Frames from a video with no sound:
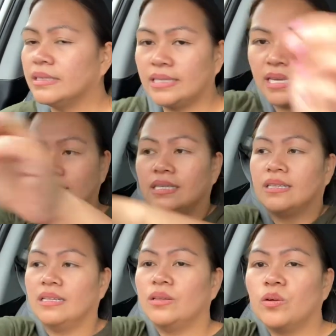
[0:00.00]
yes,
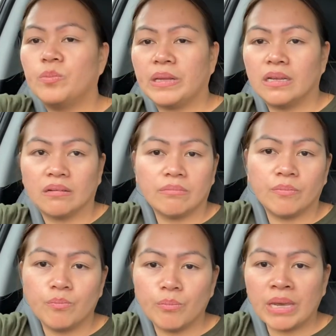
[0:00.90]
it did open.
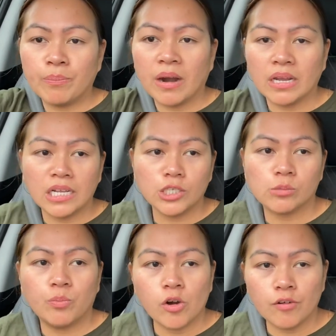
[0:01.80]
My parking is
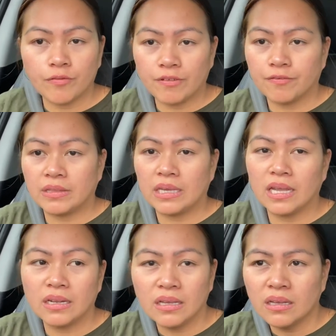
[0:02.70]
$4.50,
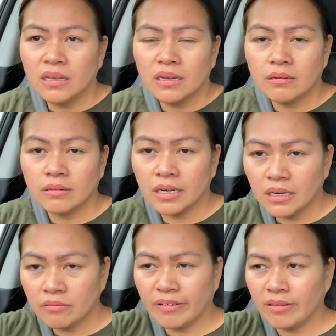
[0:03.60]
and we're
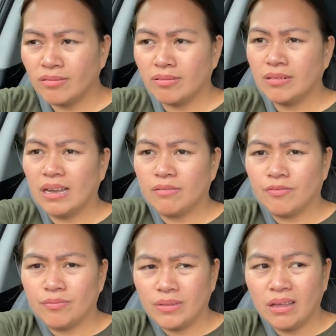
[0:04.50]
here, but
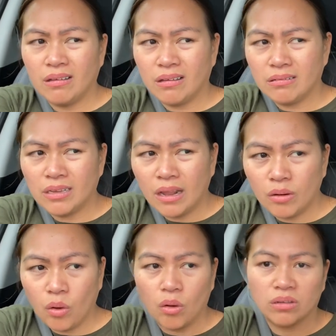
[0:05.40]
not
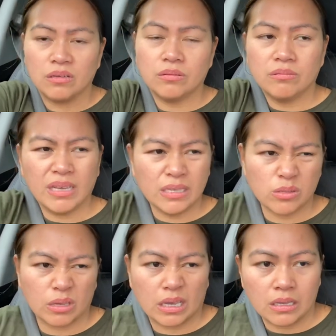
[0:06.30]
long, you know, but it's
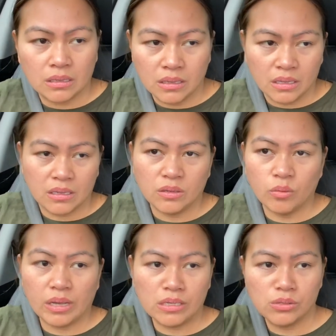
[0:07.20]
okay.
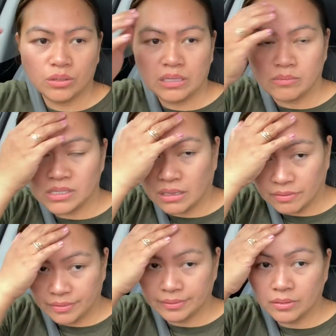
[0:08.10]
Noah enjoyed himself,
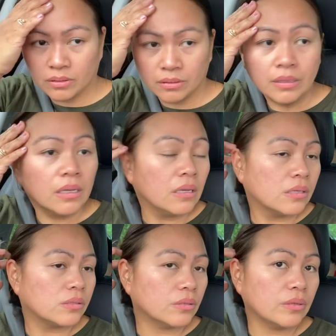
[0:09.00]
no.
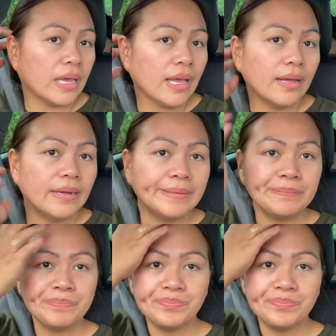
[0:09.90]
So yeah,